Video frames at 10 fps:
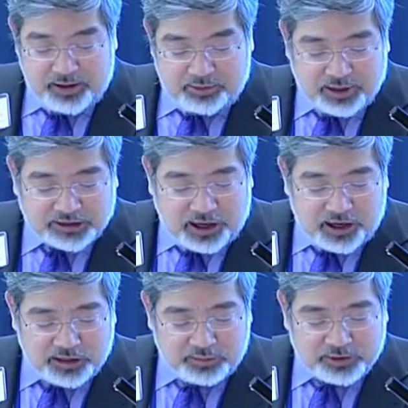While it's
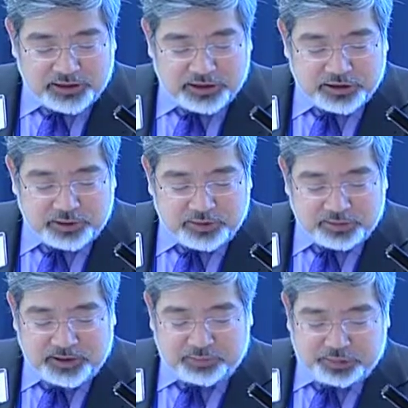arguable that consumers
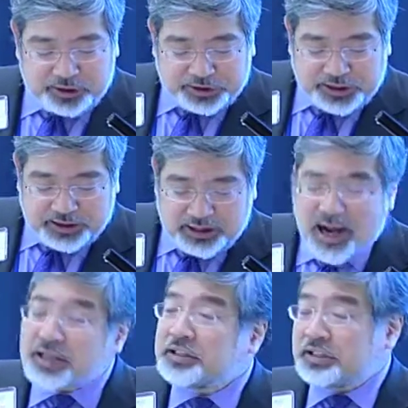might appreciate an
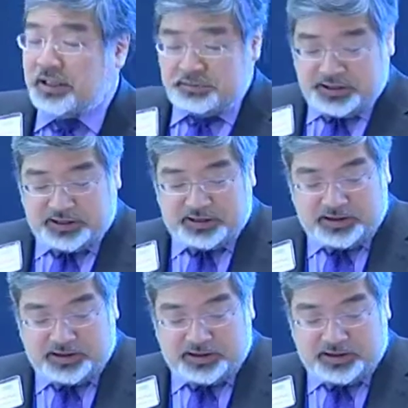honest company,